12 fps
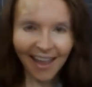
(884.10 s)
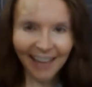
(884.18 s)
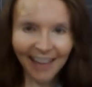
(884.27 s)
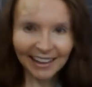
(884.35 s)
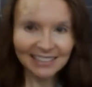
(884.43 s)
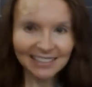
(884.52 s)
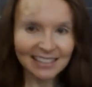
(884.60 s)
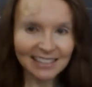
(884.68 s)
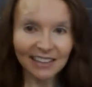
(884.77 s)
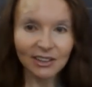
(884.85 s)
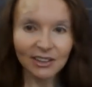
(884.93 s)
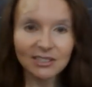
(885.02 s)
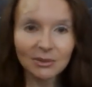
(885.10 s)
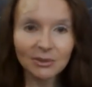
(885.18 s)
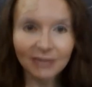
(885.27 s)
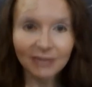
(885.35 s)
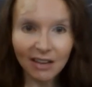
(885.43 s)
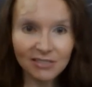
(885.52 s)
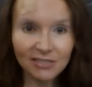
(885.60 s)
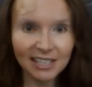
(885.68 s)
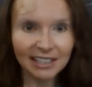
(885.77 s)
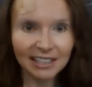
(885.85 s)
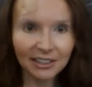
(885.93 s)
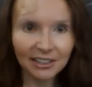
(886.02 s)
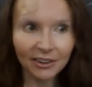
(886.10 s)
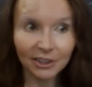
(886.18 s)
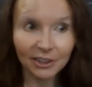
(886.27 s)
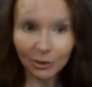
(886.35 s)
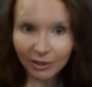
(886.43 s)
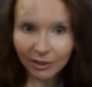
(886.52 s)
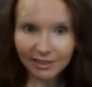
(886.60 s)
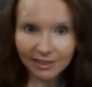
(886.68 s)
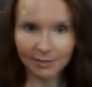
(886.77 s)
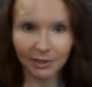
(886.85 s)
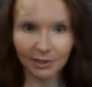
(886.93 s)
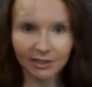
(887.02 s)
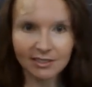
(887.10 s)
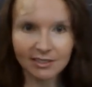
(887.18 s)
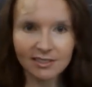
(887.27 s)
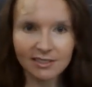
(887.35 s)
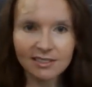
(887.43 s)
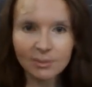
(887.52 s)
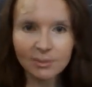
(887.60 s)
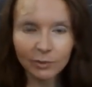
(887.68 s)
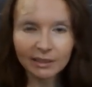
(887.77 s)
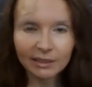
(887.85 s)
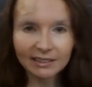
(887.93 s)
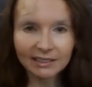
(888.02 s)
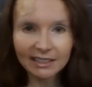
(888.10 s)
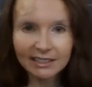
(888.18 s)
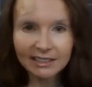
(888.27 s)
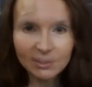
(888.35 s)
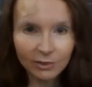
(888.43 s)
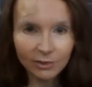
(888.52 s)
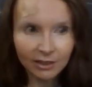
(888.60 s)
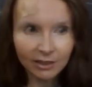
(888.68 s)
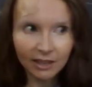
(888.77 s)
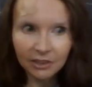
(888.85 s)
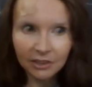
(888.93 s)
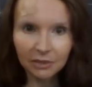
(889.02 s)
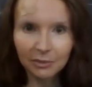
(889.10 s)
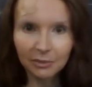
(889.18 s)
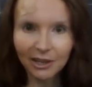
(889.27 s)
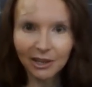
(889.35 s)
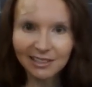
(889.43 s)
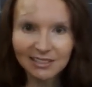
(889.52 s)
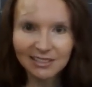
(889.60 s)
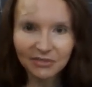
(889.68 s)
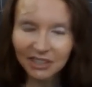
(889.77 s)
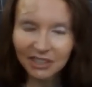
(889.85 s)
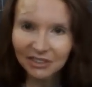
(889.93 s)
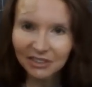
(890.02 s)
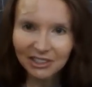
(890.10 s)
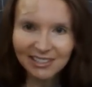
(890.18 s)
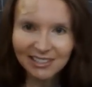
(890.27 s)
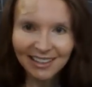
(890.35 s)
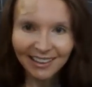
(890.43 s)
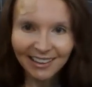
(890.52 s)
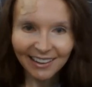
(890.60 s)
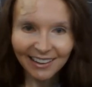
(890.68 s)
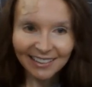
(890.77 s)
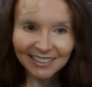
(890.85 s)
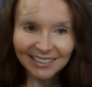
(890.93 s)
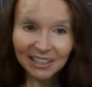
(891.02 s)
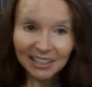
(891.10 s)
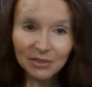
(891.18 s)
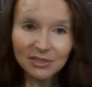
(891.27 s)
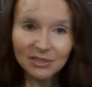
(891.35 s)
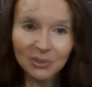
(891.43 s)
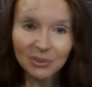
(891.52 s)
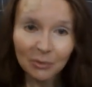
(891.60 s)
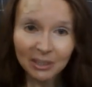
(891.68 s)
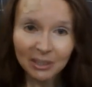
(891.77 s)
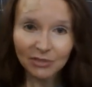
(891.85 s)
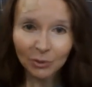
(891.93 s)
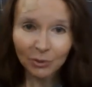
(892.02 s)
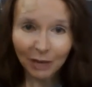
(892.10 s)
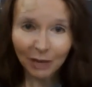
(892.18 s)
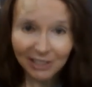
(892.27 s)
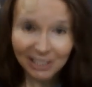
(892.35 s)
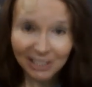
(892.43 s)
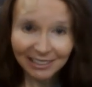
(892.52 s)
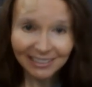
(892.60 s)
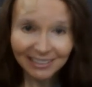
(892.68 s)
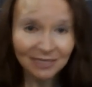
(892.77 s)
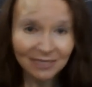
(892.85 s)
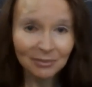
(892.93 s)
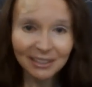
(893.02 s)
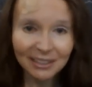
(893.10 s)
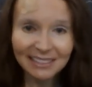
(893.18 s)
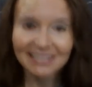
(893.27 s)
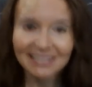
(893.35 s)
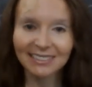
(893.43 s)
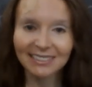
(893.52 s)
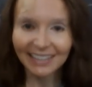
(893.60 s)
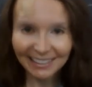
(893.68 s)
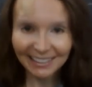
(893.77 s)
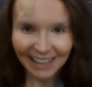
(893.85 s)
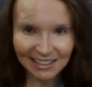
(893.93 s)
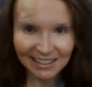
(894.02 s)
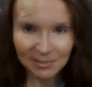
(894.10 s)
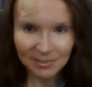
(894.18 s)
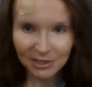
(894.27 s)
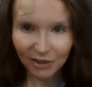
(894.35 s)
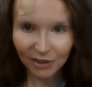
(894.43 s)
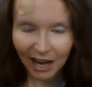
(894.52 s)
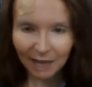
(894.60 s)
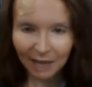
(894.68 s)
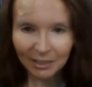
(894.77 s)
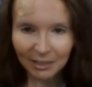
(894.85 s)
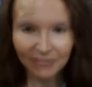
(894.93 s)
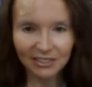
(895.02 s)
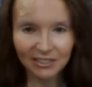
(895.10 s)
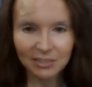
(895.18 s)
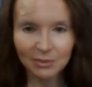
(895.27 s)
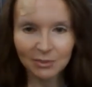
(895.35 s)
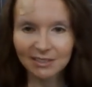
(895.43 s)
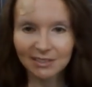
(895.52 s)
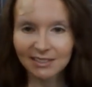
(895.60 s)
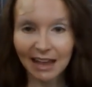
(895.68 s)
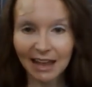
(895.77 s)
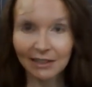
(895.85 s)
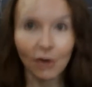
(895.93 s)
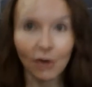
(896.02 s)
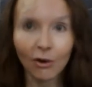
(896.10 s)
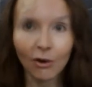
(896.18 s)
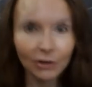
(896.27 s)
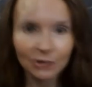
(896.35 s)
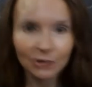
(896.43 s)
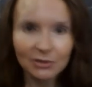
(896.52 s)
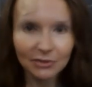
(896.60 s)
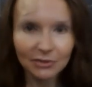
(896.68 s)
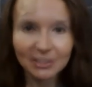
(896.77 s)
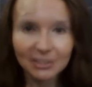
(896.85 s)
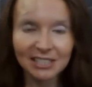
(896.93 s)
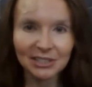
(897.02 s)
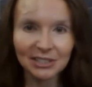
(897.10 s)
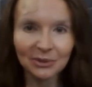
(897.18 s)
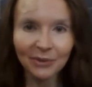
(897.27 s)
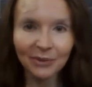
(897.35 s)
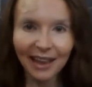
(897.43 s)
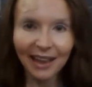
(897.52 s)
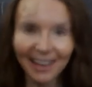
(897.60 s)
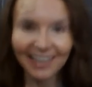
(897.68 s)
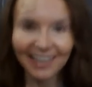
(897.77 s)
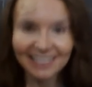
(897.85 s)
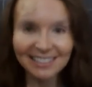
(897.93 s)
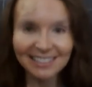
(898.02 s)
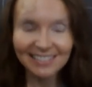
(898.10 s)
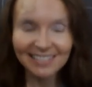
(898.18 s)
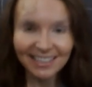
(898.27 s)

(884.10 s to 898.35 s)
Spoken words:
And I'd also love to hear your experiences with these or other products and flavors. Thank you so much for watching. Please like and subscribe if this was at all useful to you, and